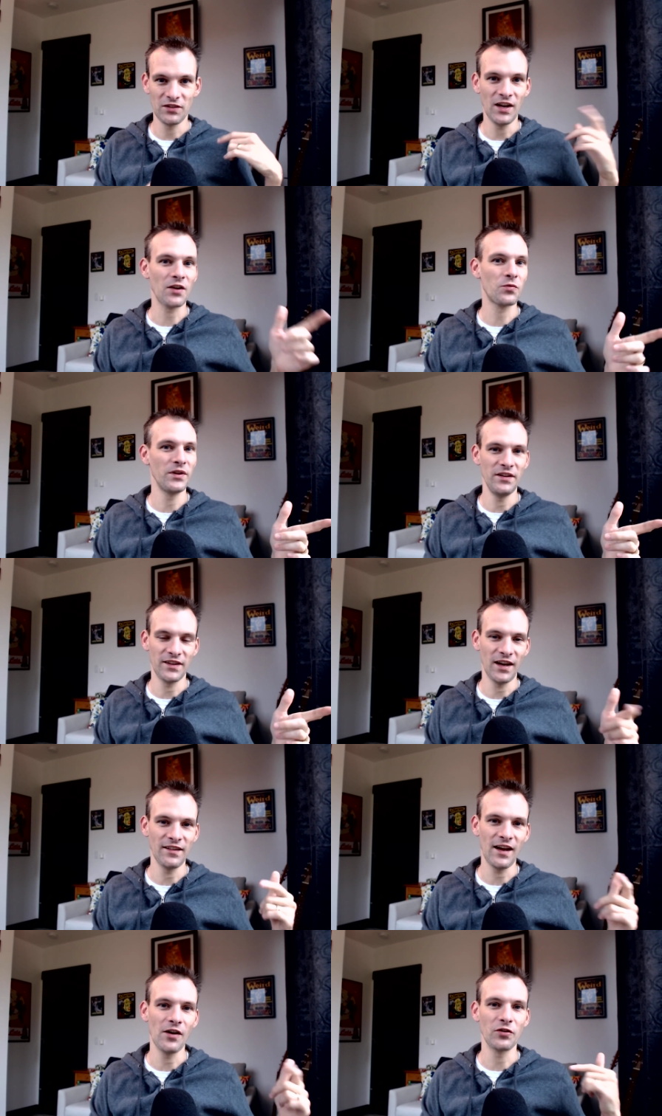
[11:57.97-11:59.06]
knocked one of these guys
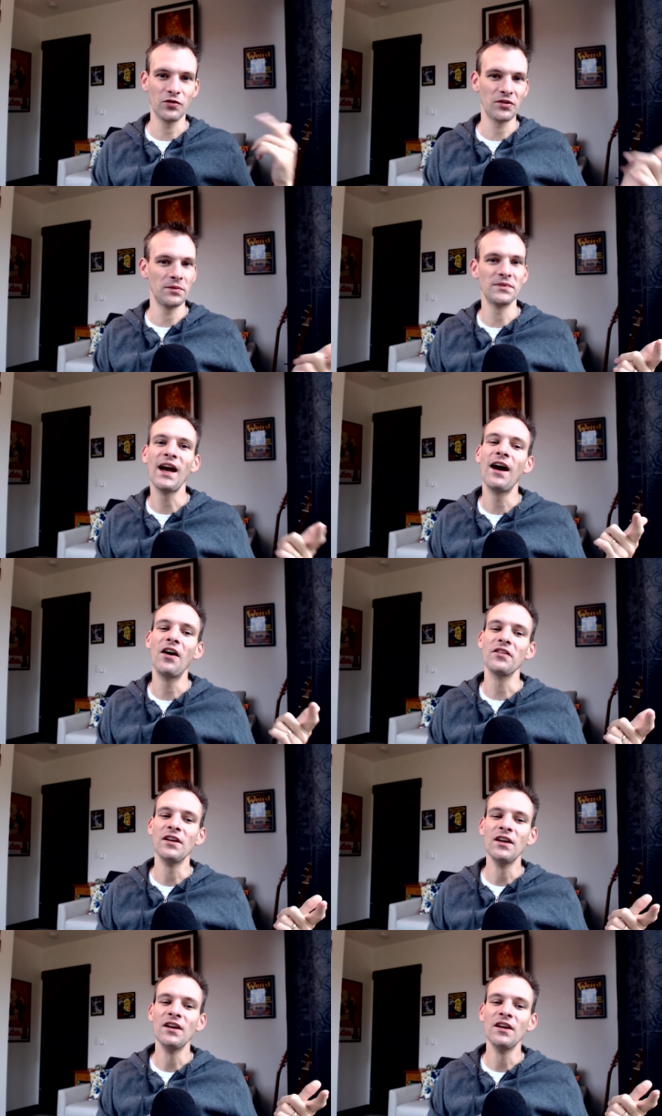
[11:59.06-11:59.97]
out or took them down,